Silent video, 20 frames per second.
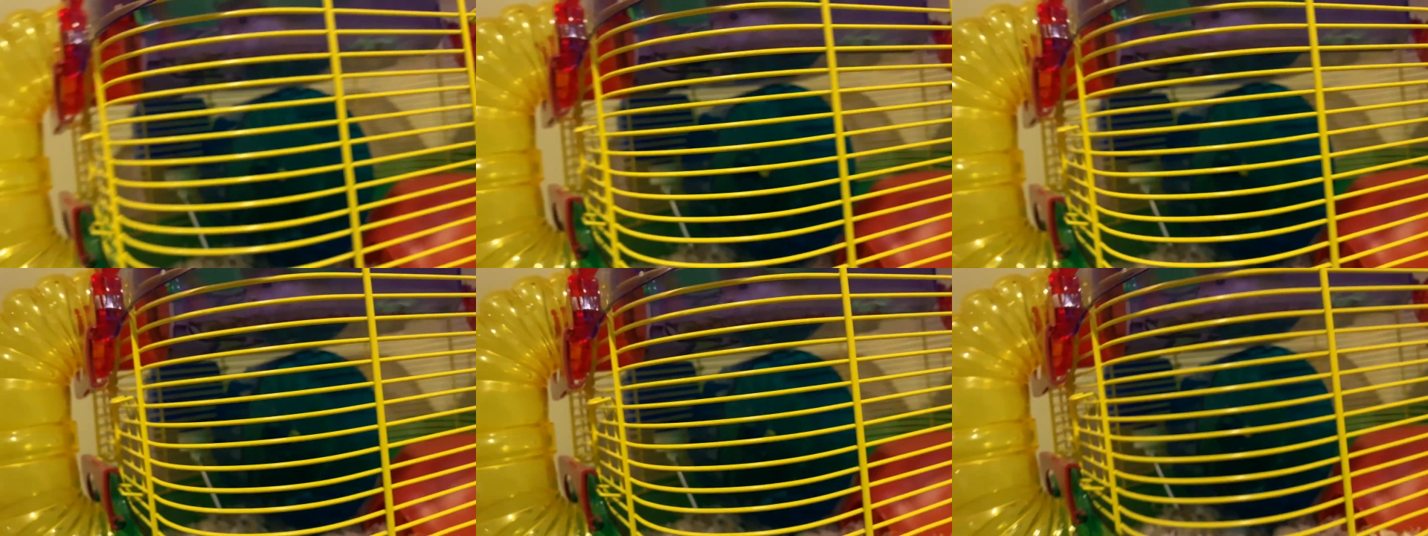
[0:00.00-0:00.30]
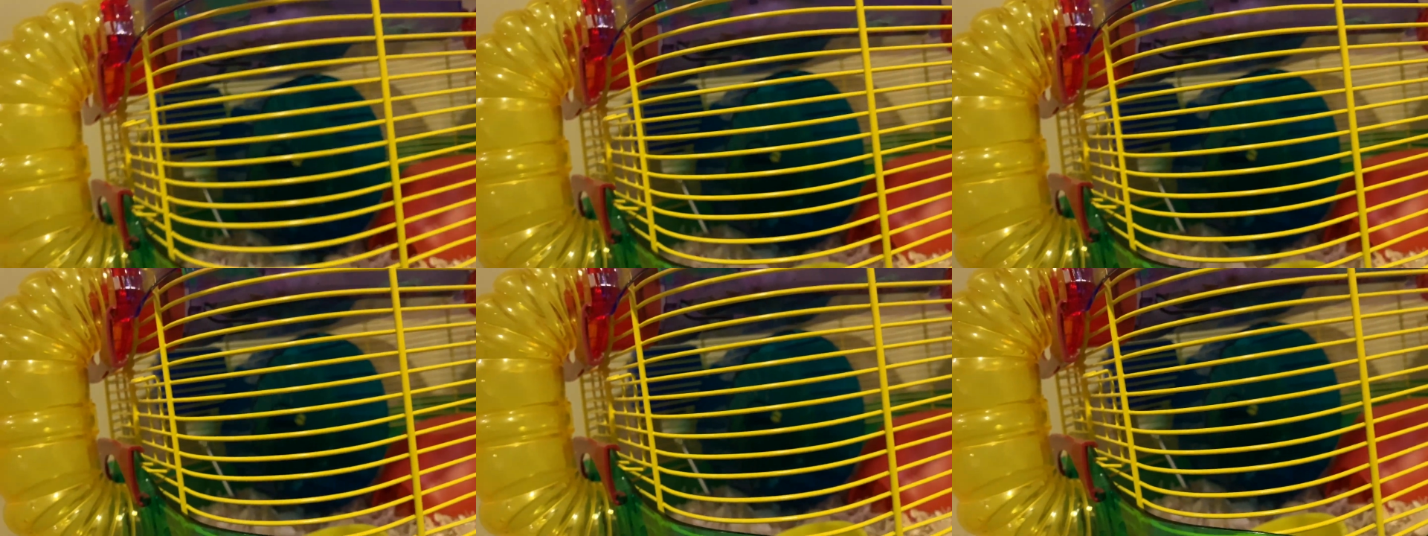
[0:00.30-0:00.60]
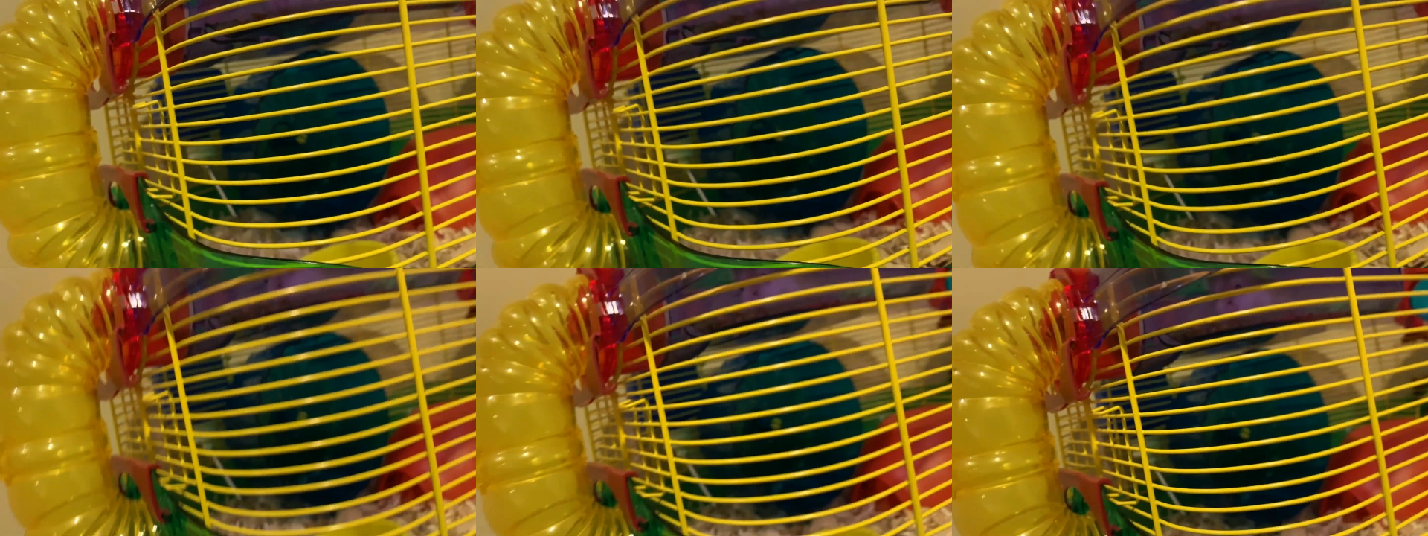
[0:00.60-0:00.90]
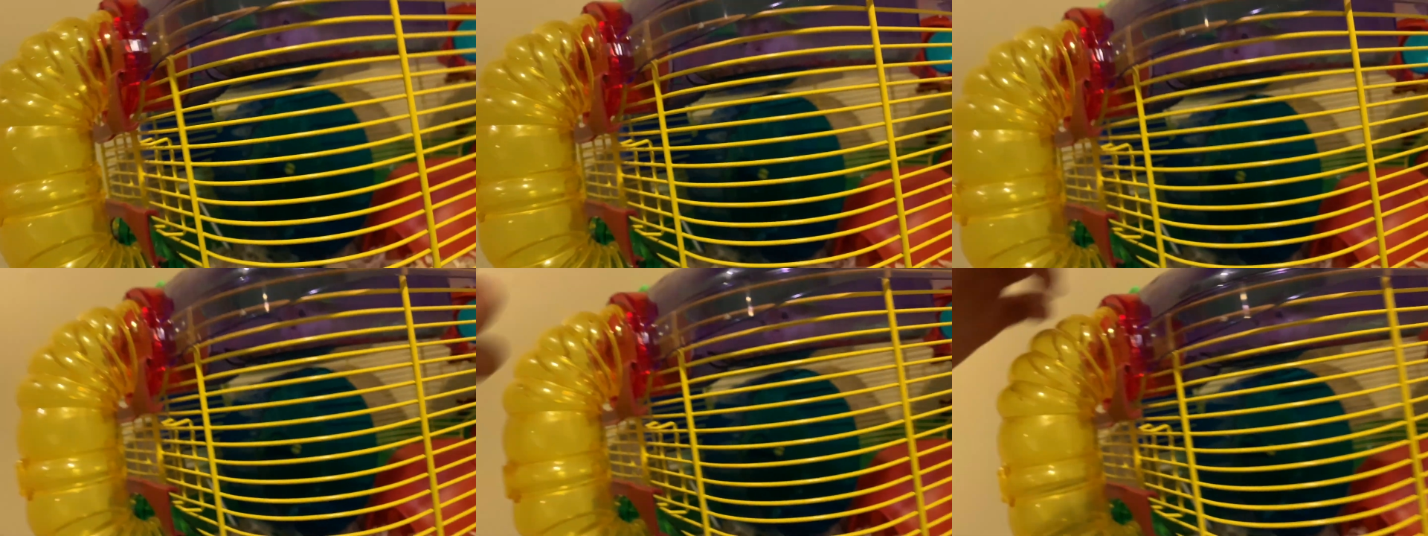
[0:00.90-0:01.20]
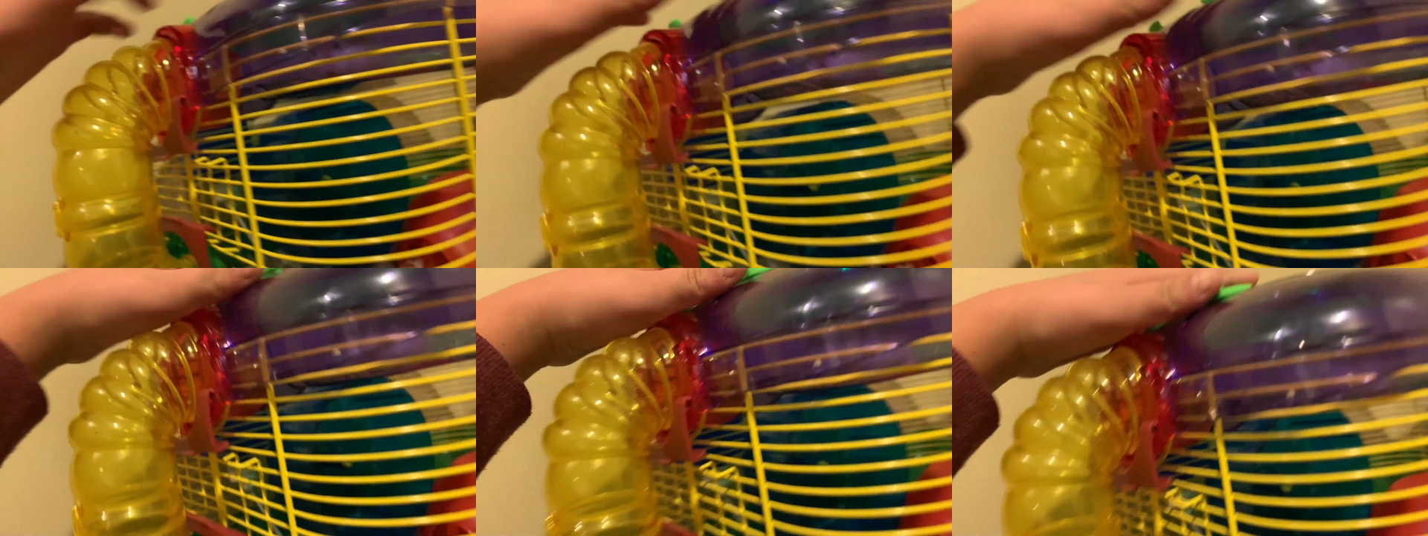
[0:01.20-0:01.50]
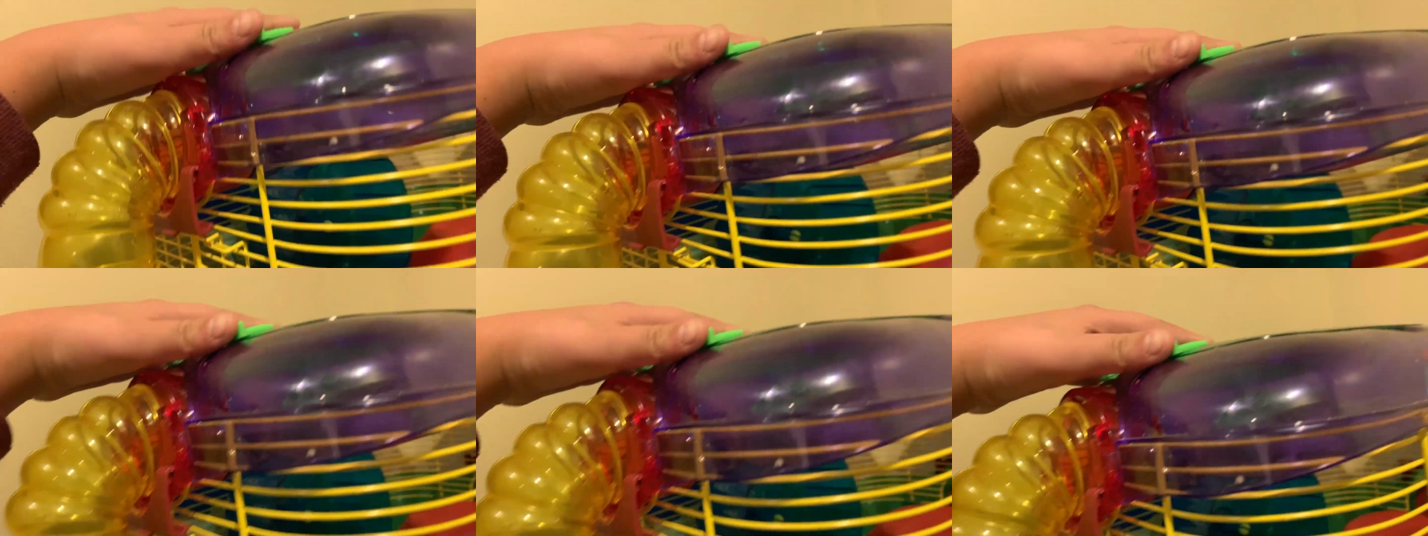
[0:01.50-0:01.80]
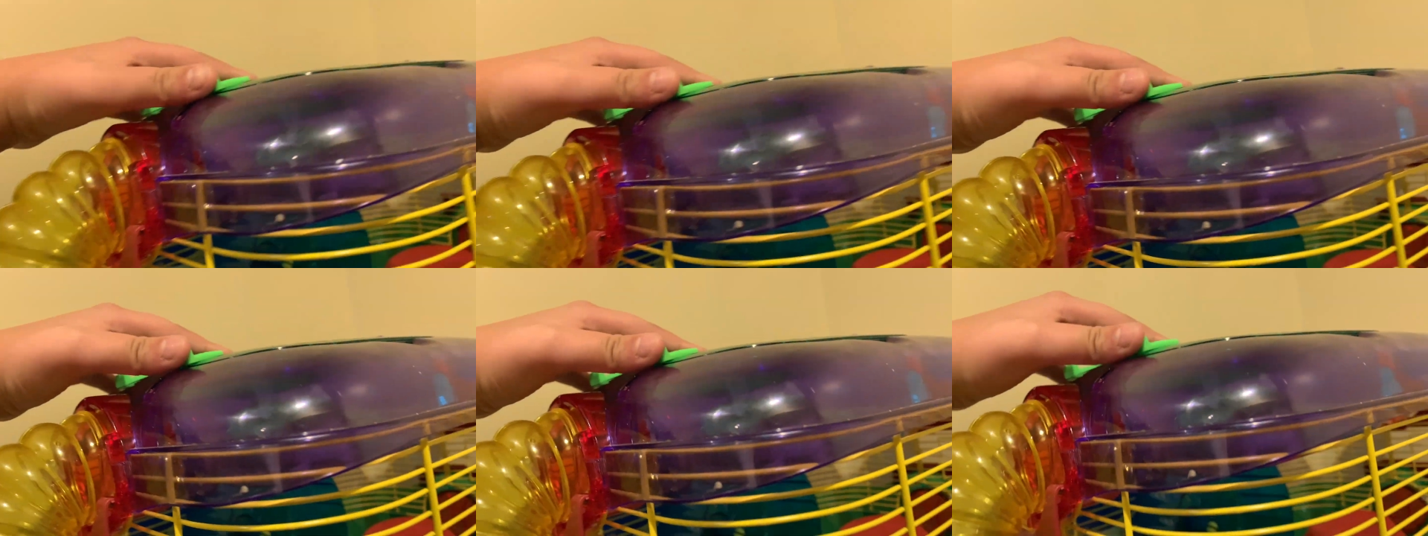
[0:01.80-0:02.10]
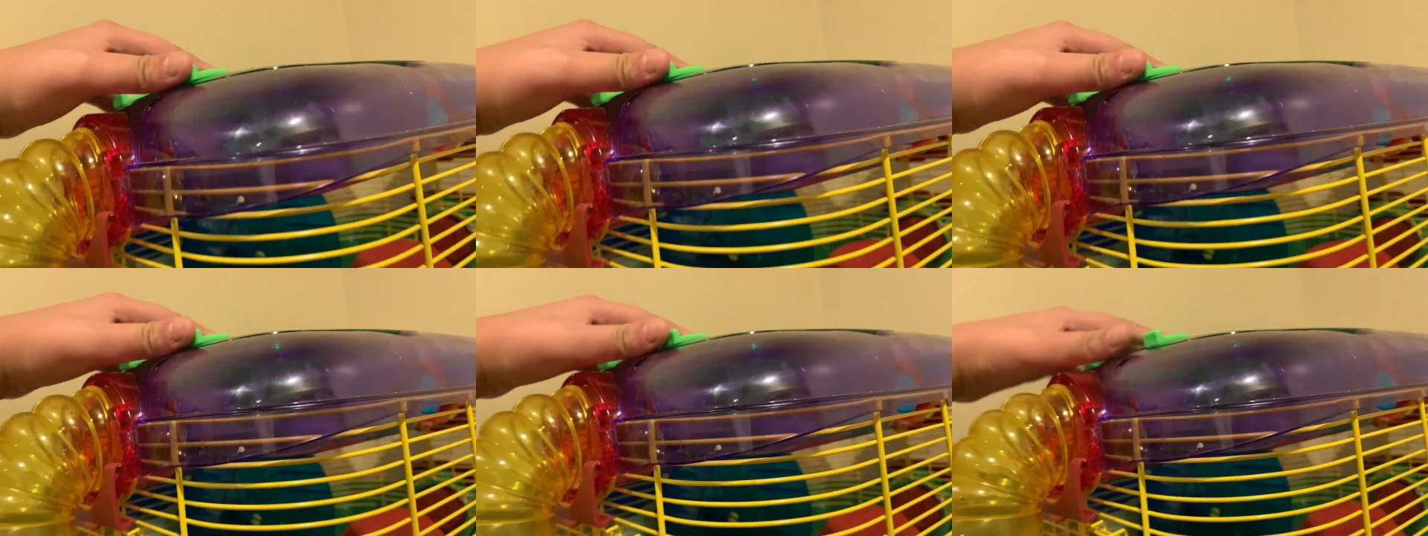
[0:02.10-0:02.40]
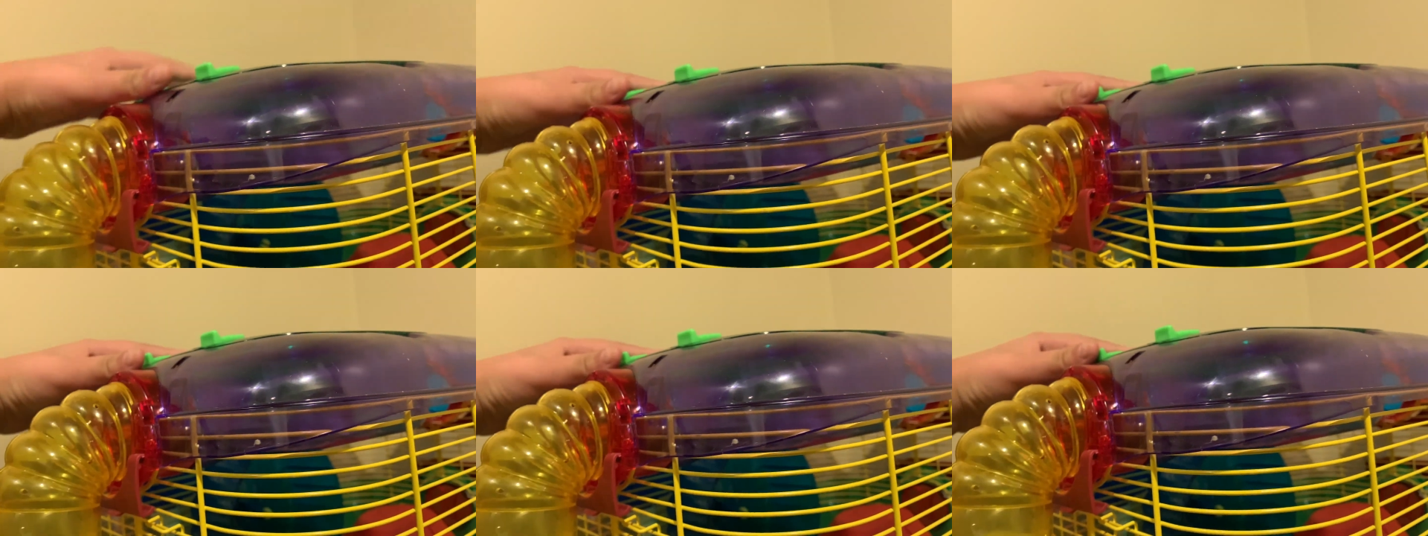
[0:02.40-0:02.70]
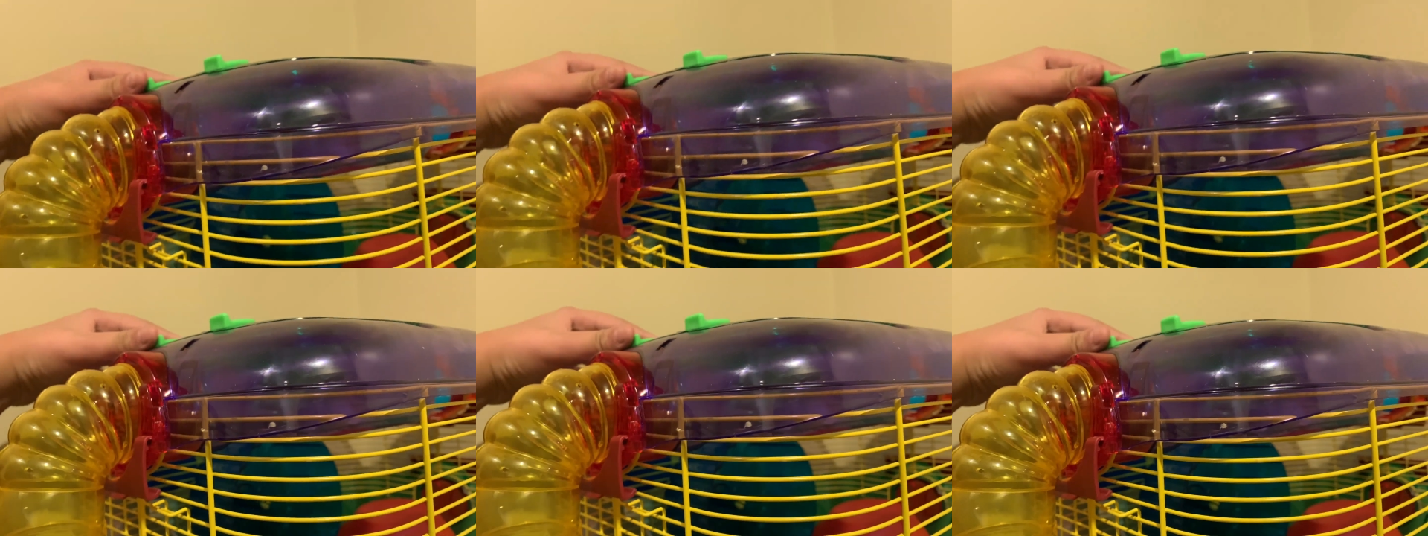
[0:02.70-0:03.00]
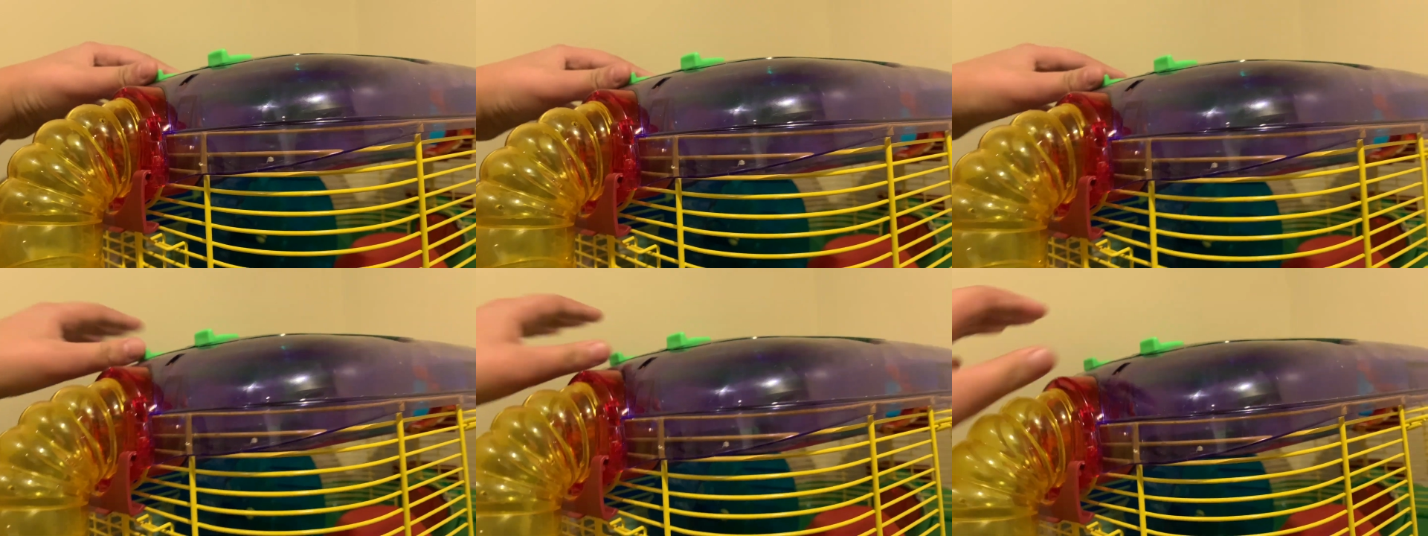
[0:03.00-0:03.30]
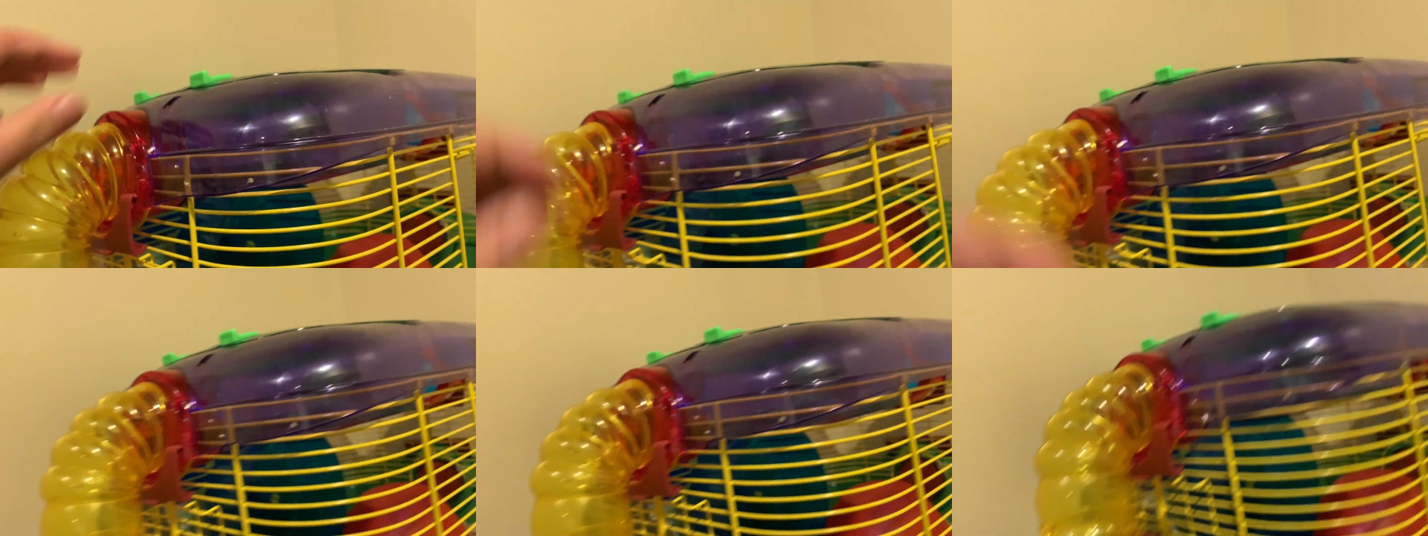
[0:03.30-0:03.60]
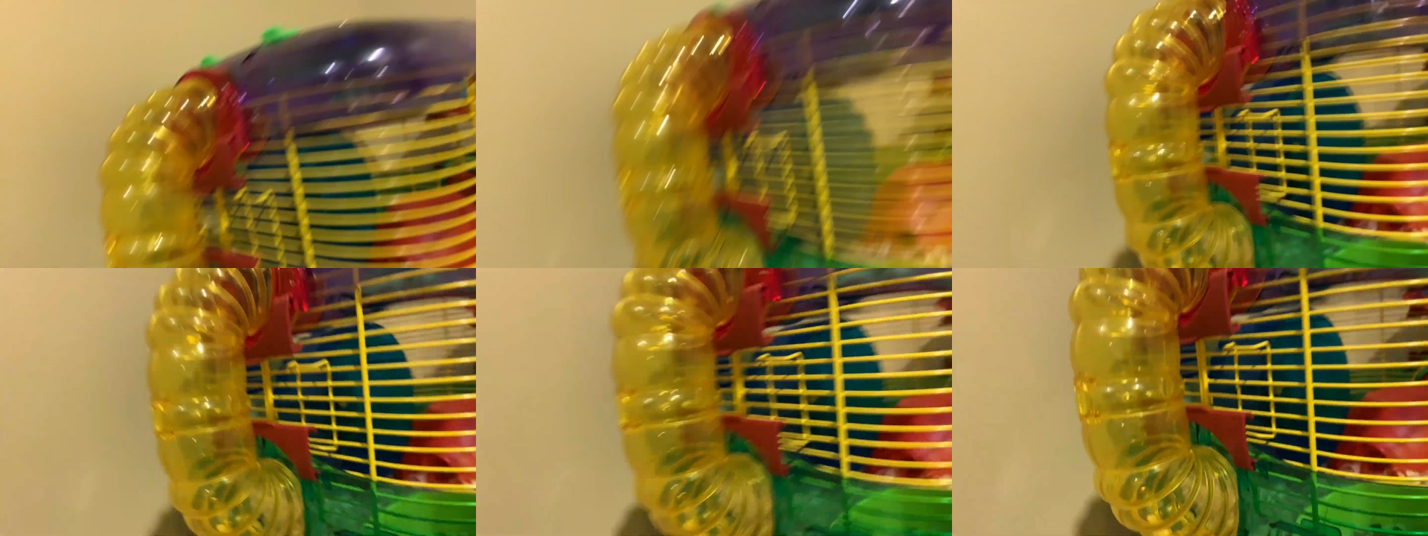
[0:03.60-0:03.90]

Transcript: (no speaker visible)